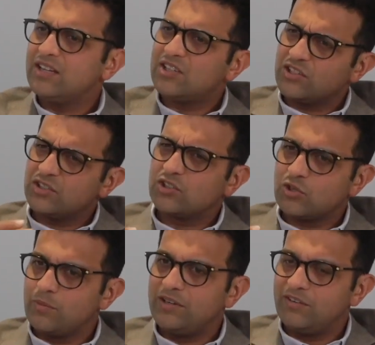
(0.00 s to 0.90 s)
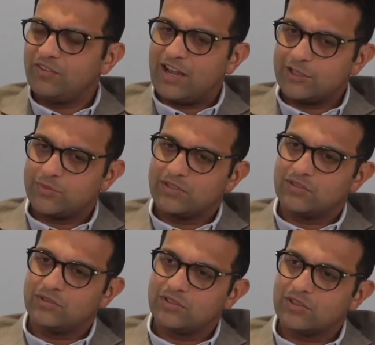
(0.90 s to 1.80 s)
It touches so many different aspects.
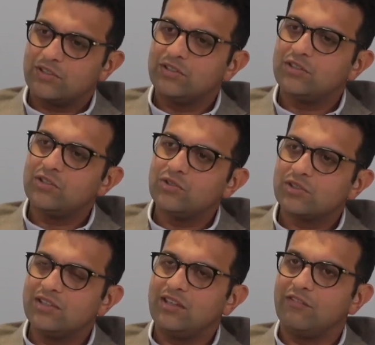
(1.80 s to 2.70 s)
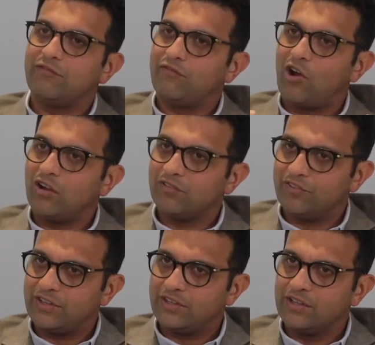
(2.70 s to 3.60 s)
So it's a continuously
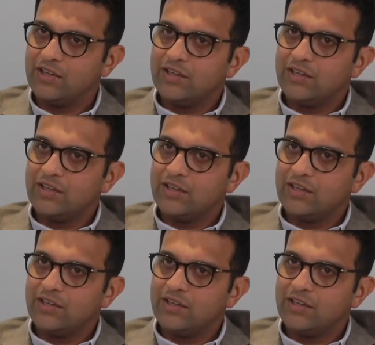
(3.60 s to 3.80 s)
evolving